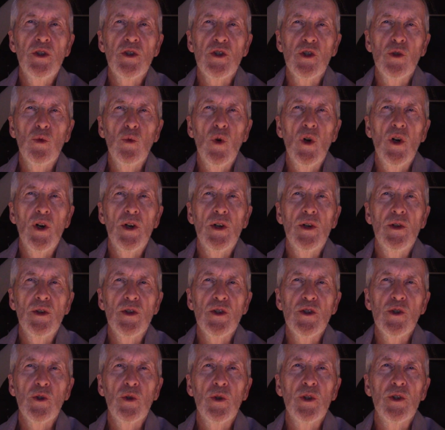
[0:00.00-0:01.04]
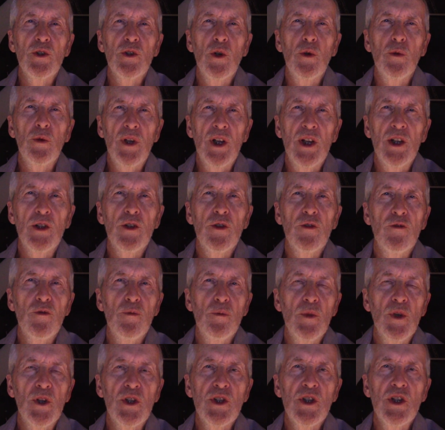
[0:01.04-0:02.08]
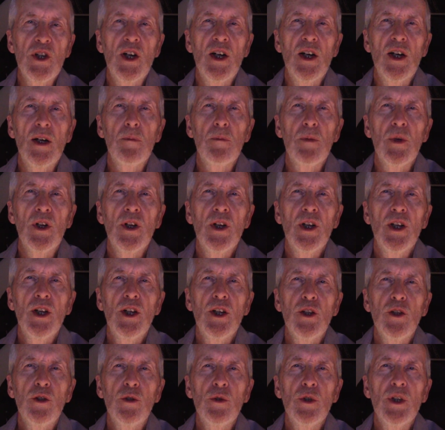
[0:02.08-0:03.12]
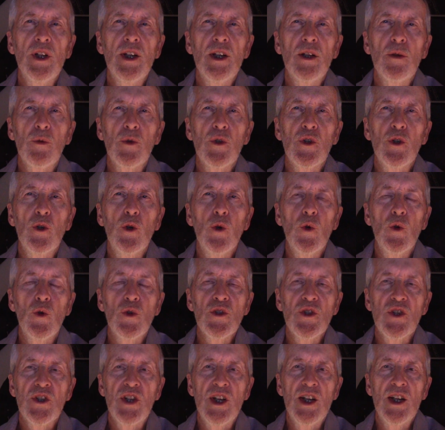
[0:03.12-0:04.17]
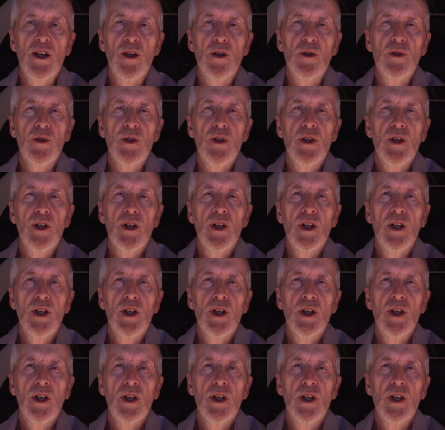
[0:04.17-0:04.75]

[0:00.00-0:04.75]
so water and soil don't enter from the top. You lay it with the holes down.